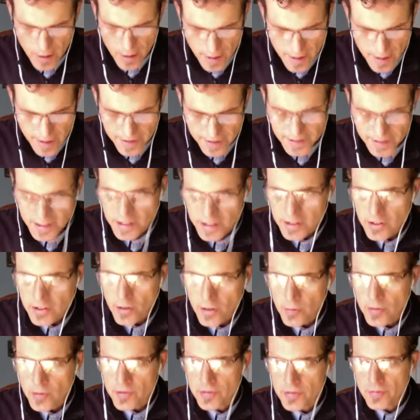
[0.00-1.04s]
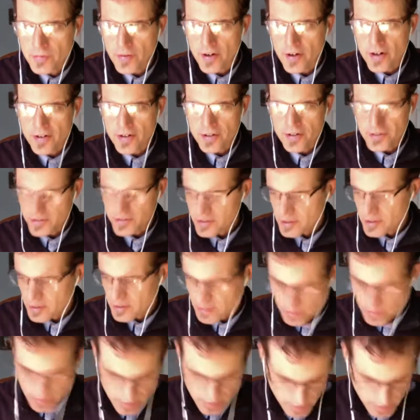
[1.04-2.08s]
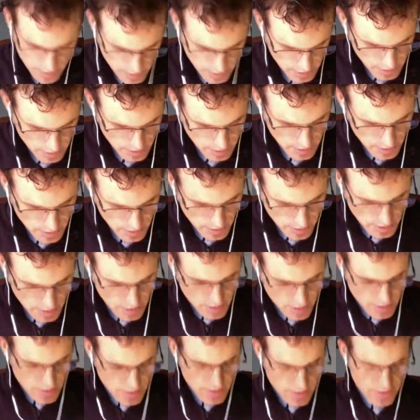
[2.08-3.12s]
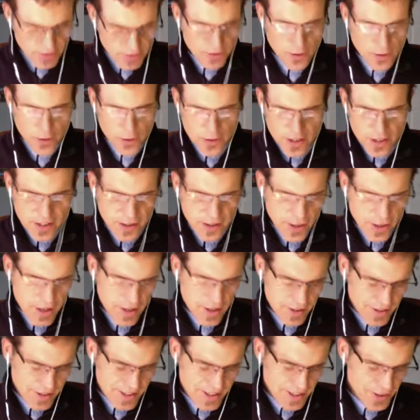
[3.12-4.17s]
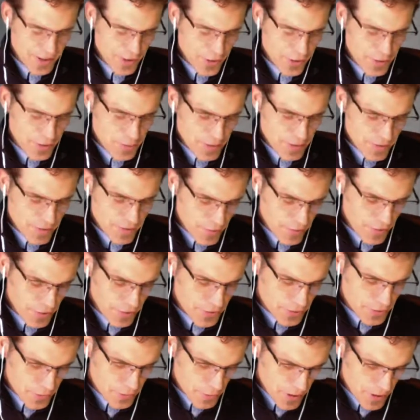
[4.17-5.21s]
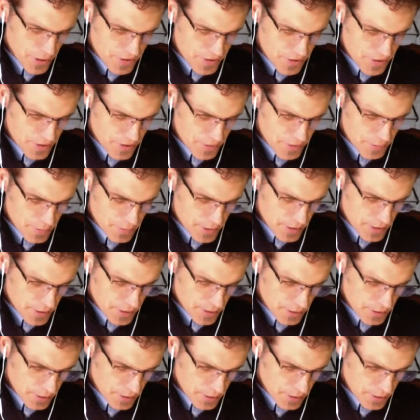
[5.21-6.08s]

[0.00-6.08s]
Nico was first. So Nico's been first twice this week.